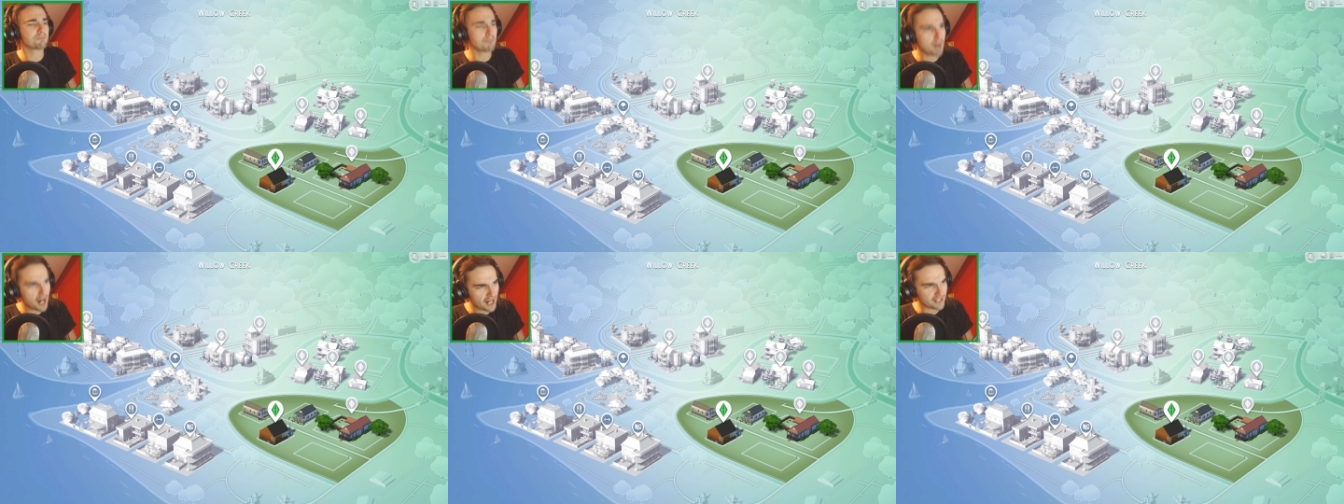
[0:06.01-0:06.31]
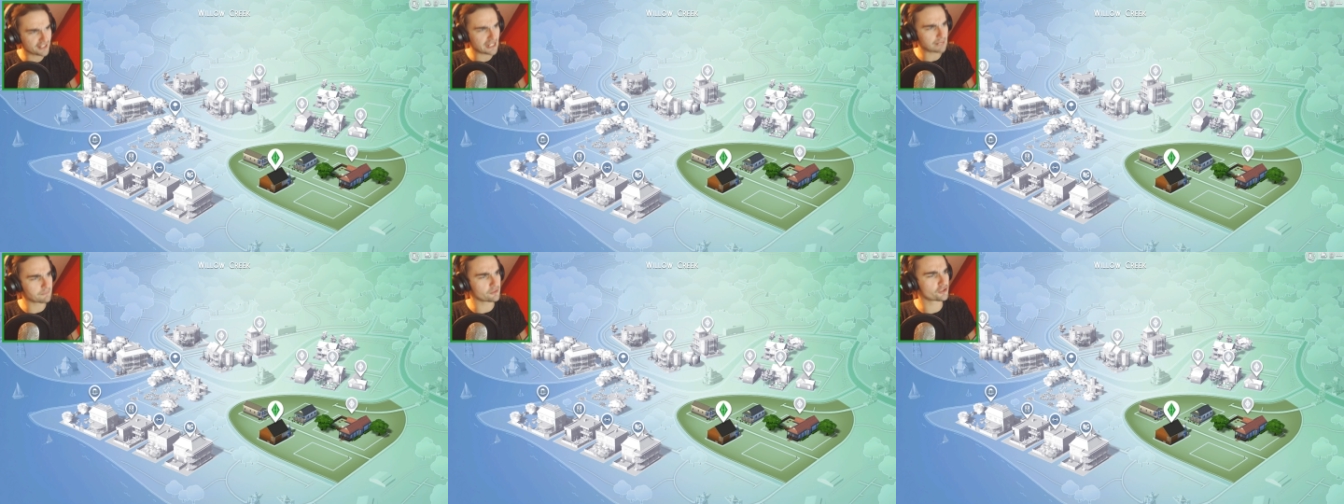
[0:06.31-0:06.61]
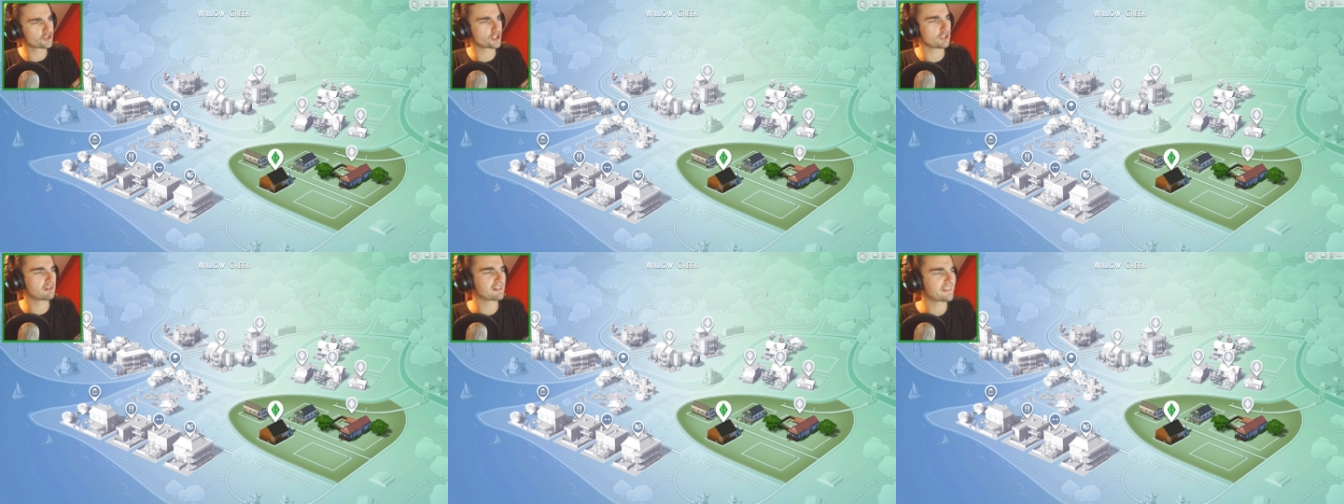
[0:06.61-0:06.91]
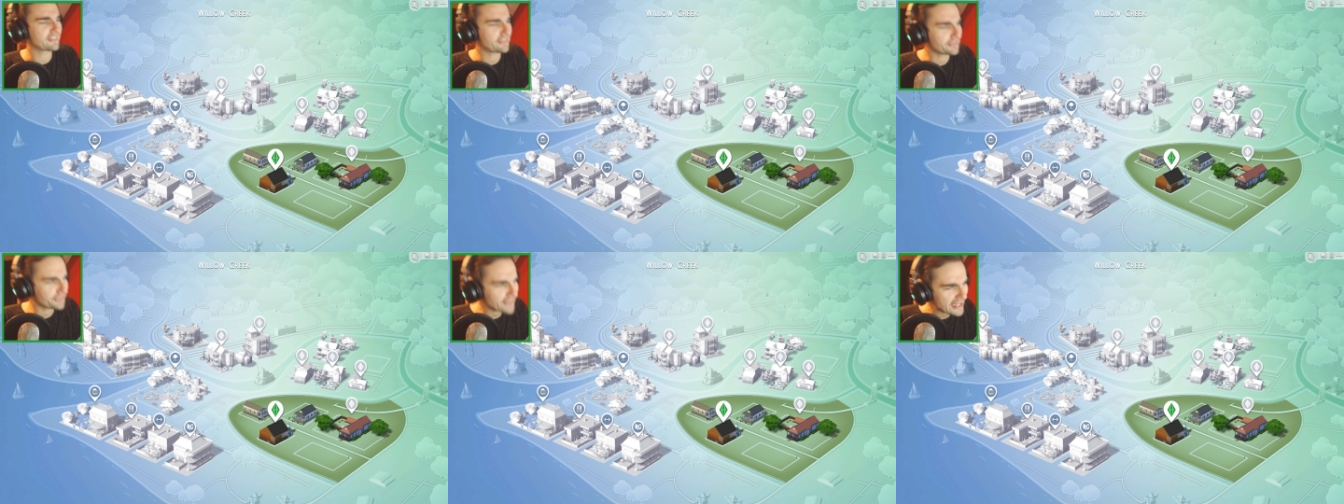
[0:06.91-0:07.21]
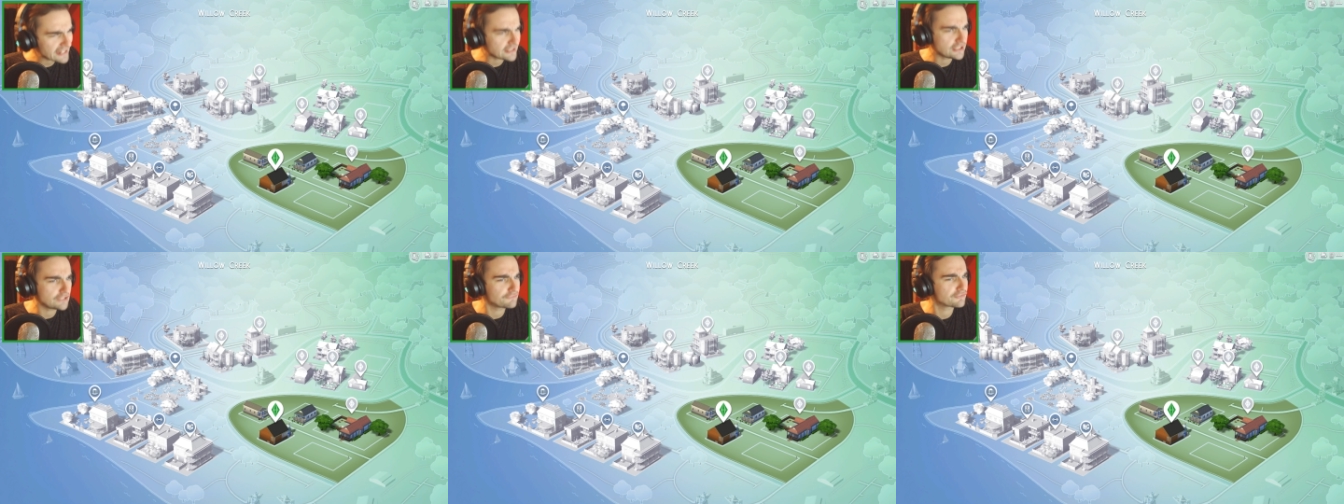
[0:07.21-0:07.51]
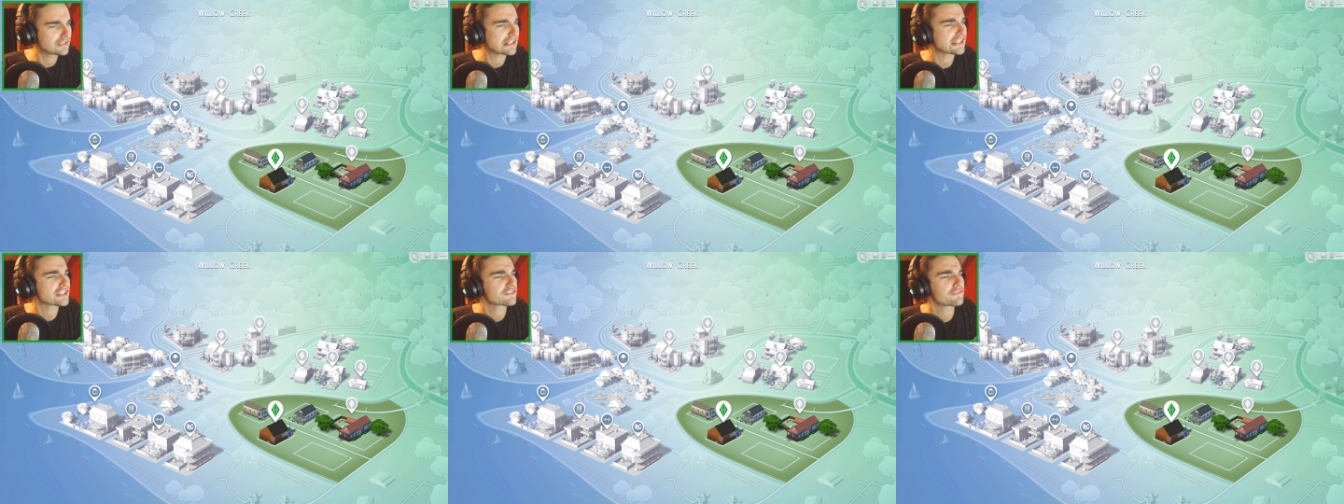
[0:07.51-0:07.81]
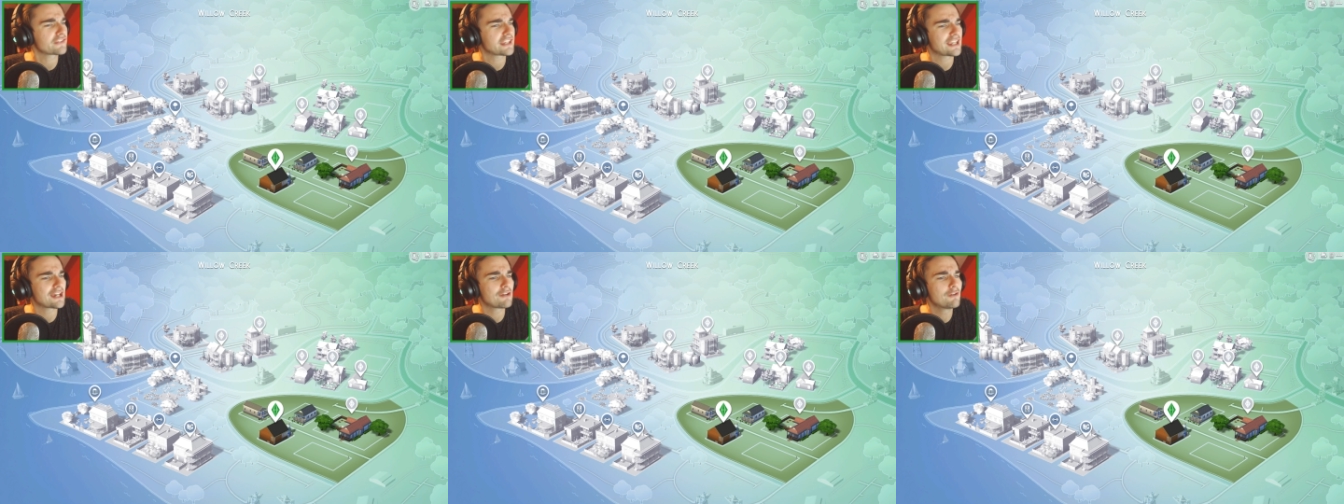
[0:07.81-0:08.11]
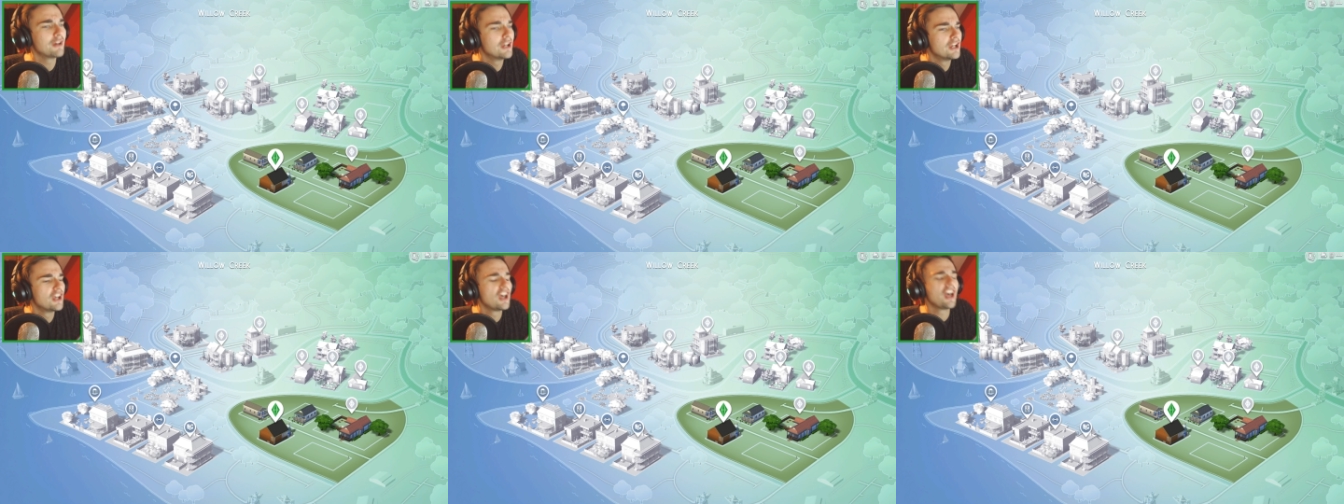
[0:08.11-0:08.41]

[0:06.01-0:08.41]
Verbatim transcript: My name is Joe, and thank you for clicking this video